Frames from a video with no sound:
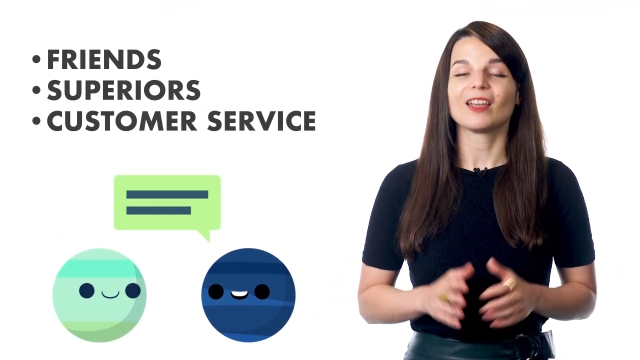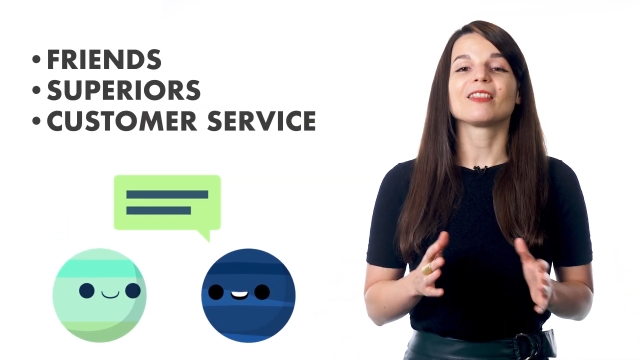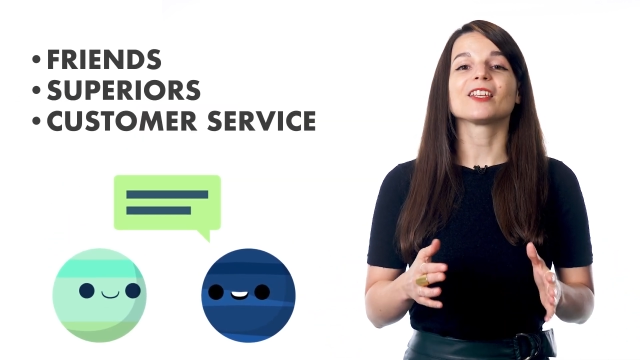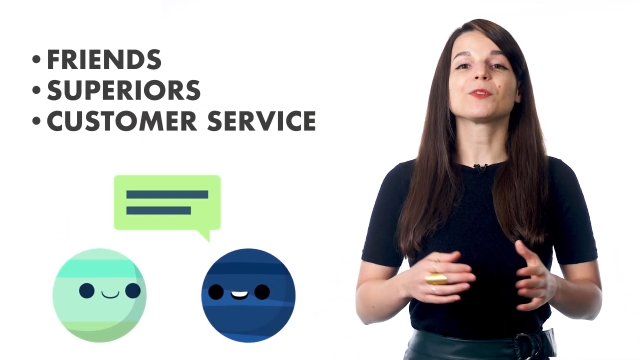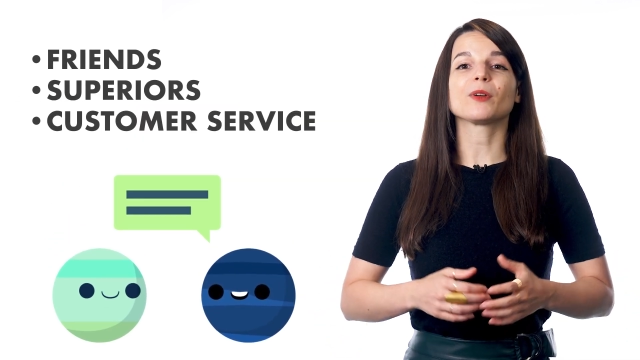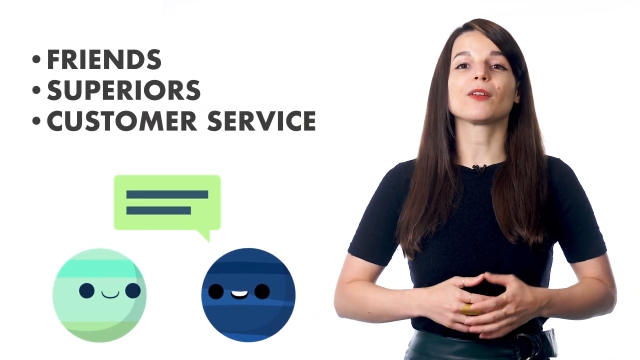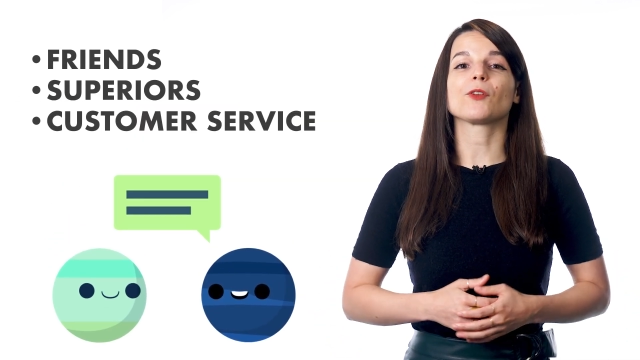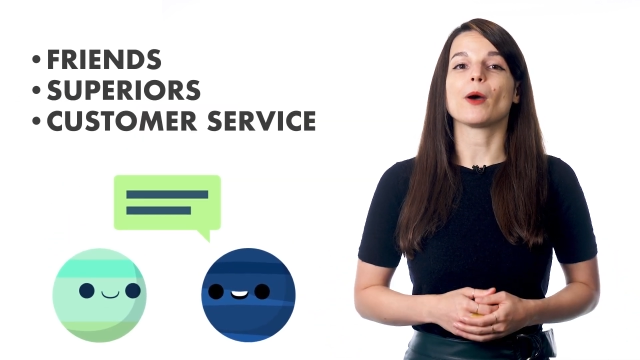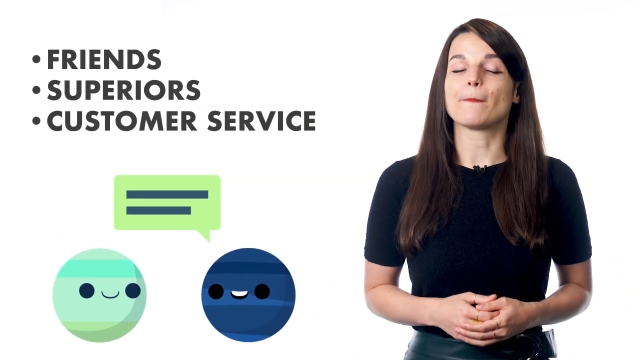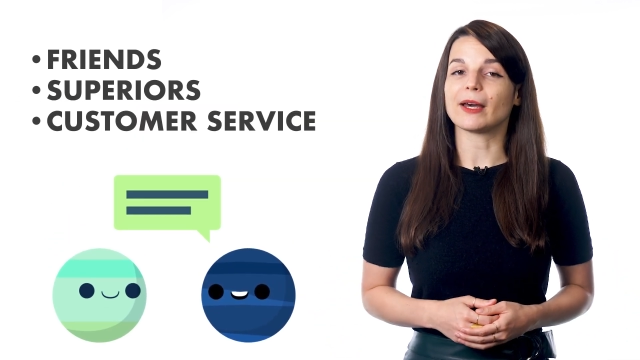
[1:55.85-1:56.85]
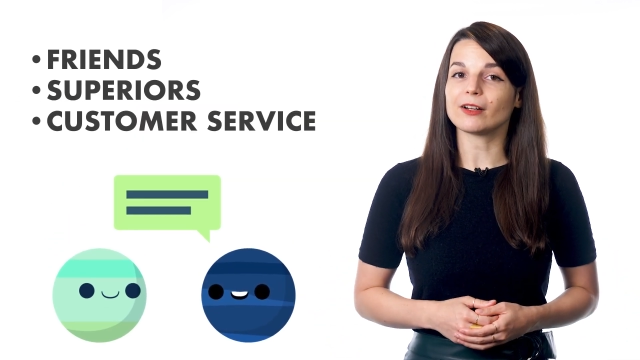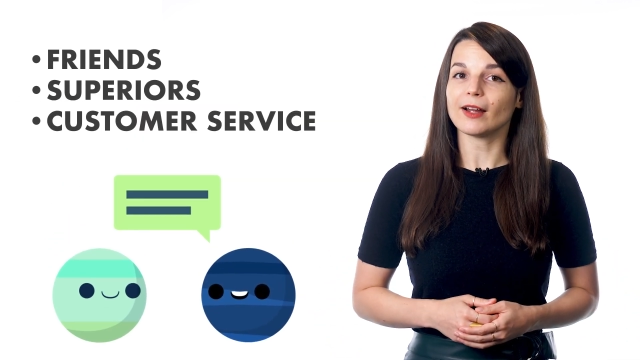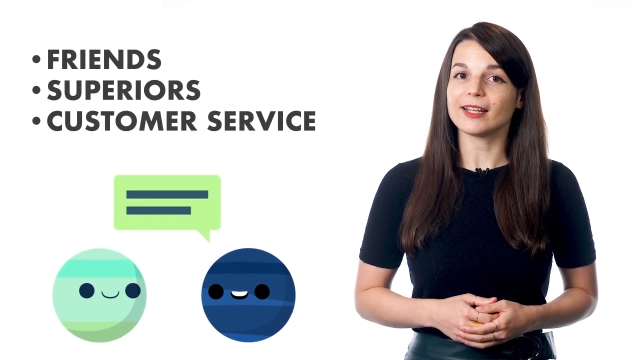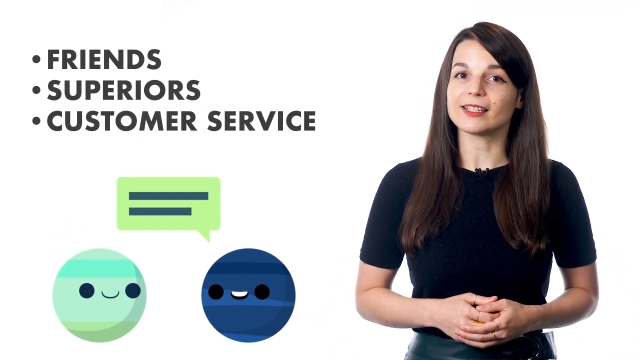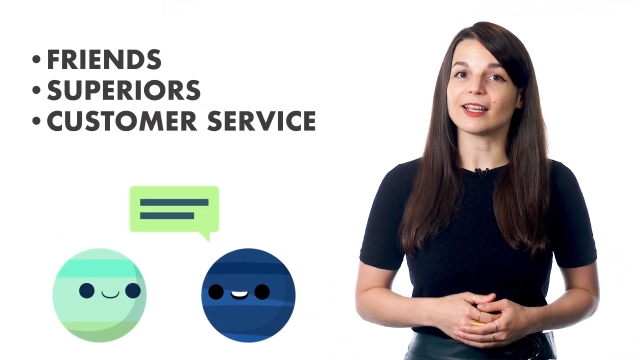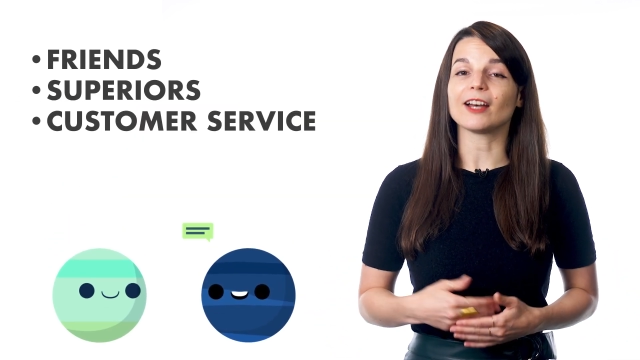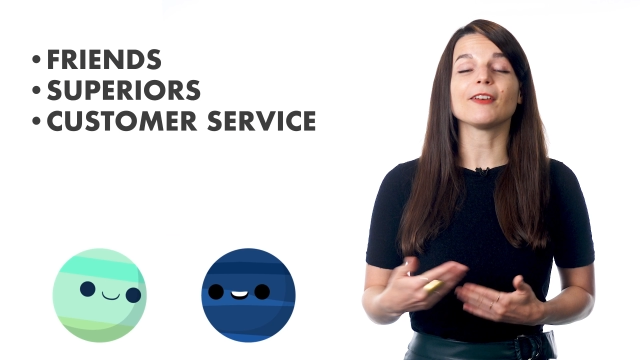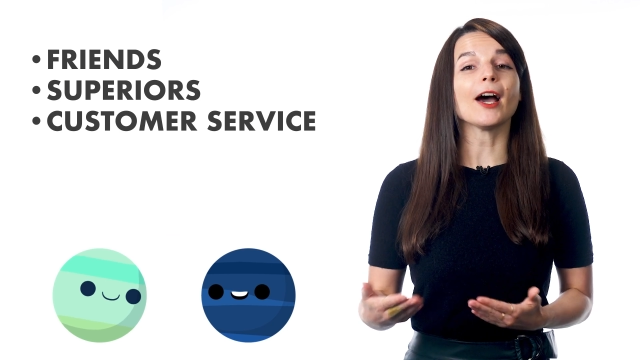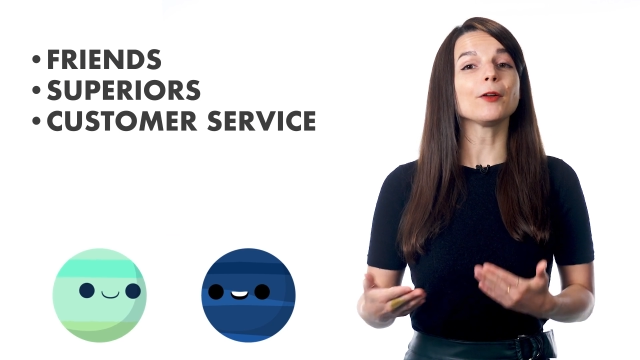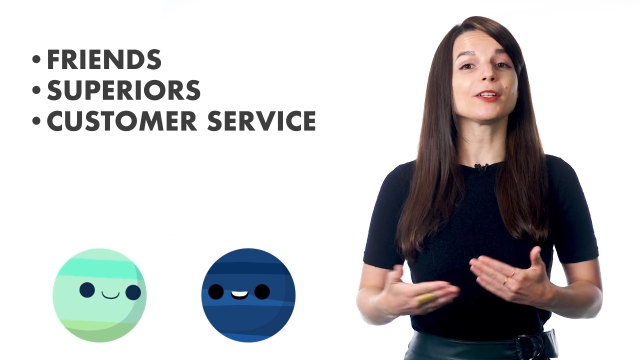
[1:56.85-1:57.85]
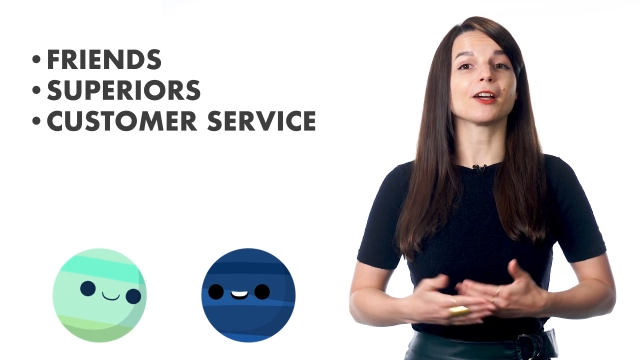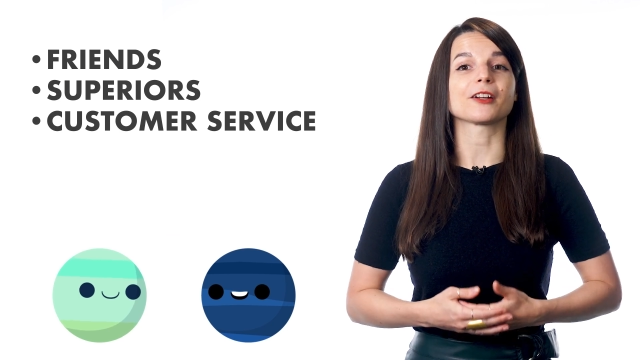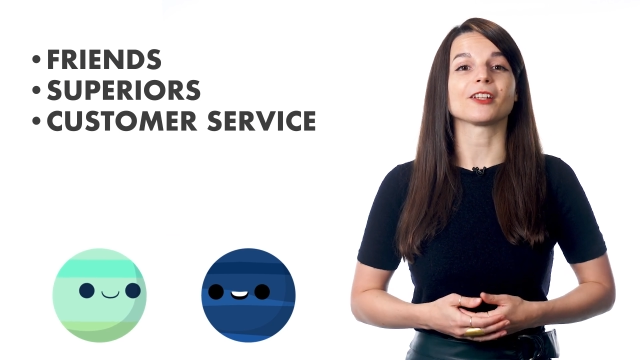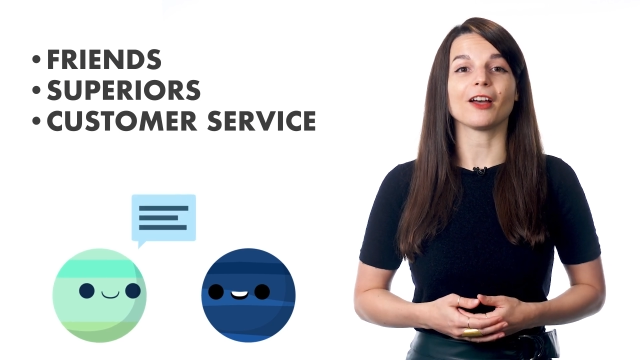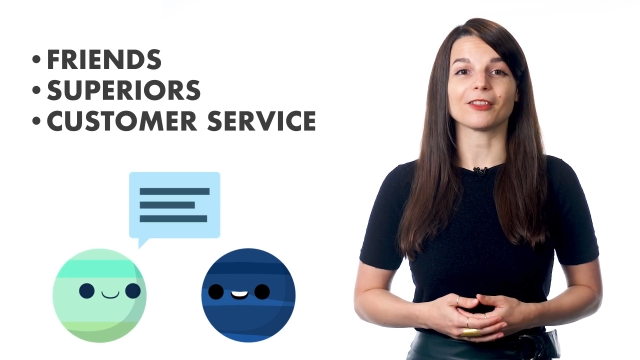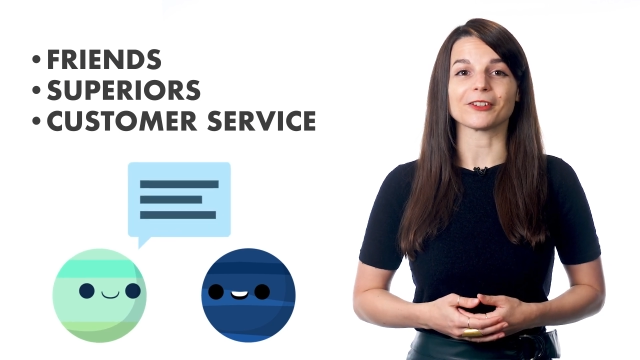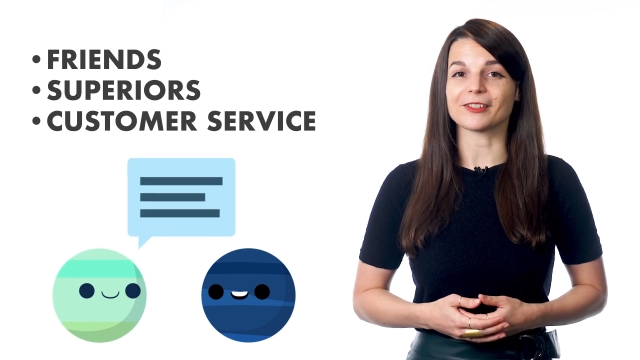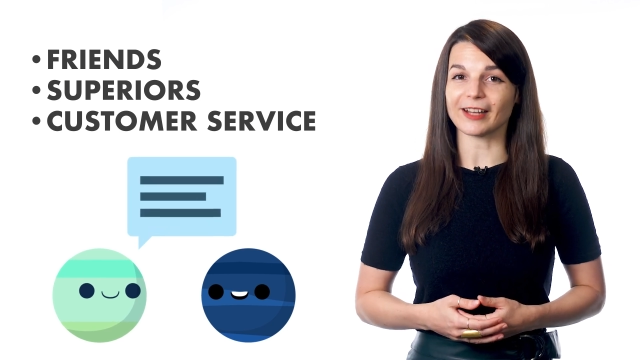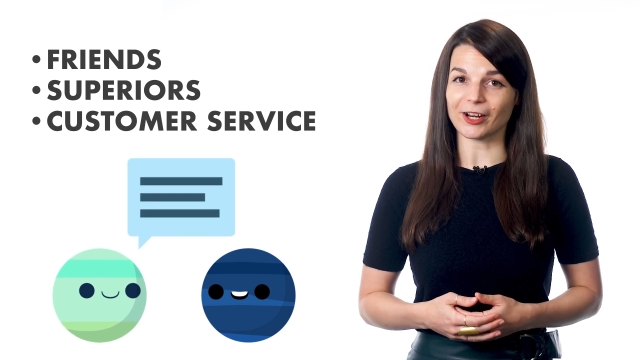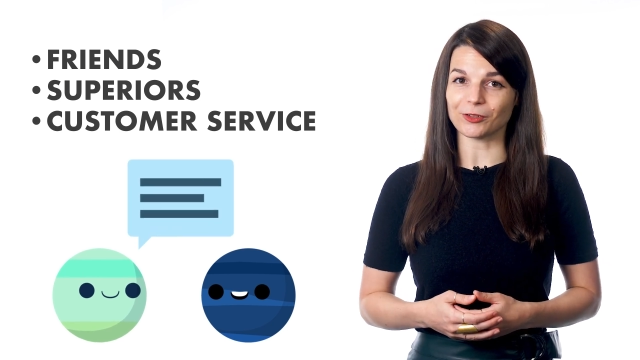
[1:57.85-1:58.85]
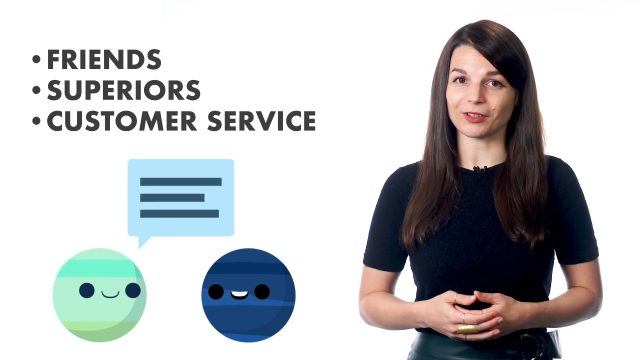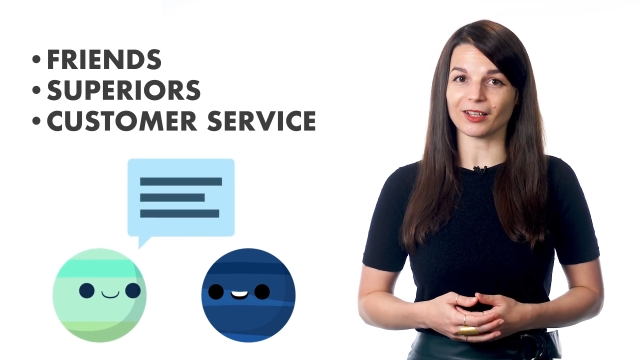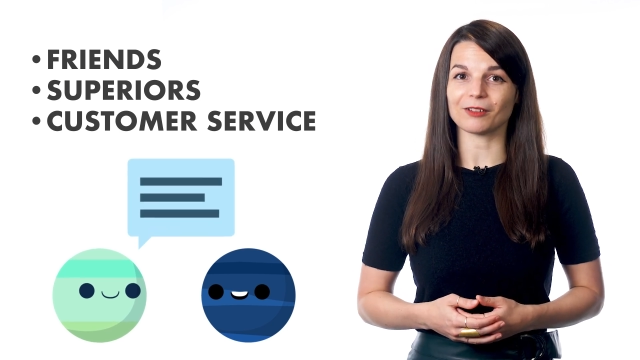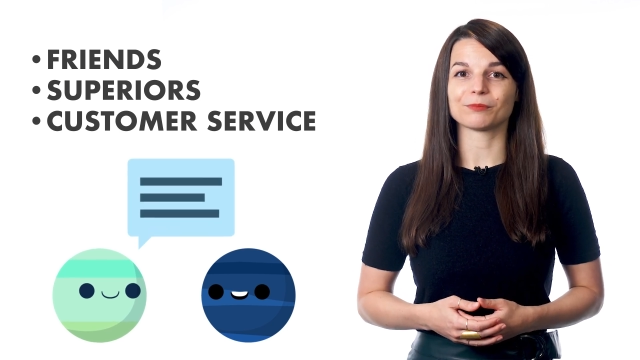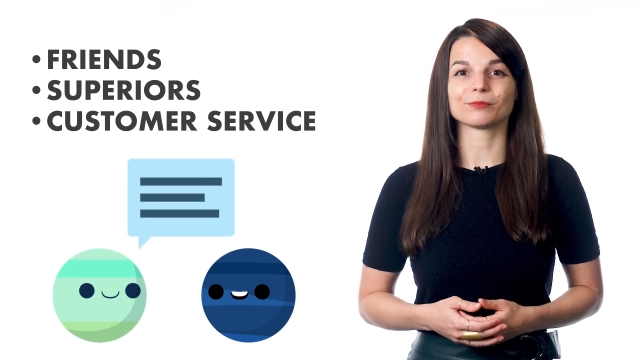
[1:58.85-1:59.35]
This will give you a better idea of how to talk to others naturally.